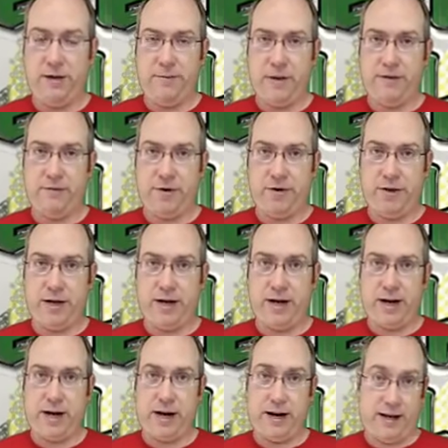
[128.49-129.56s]
beverage
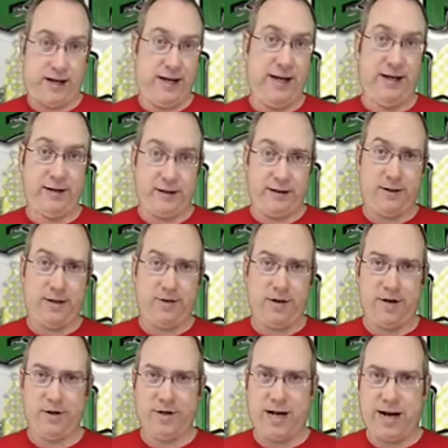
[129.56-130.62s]
and the heat that you
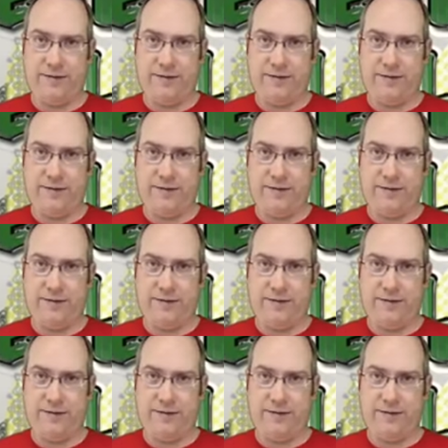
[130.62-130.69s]
actually